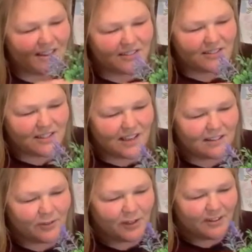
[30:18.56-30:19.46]

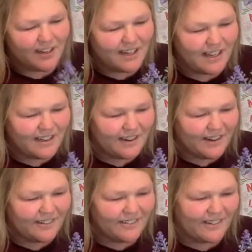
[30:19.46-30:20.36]
exercise for
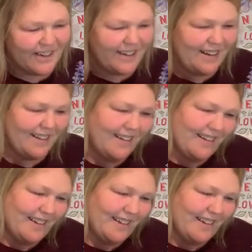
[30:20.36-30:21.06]
kindergarten, right?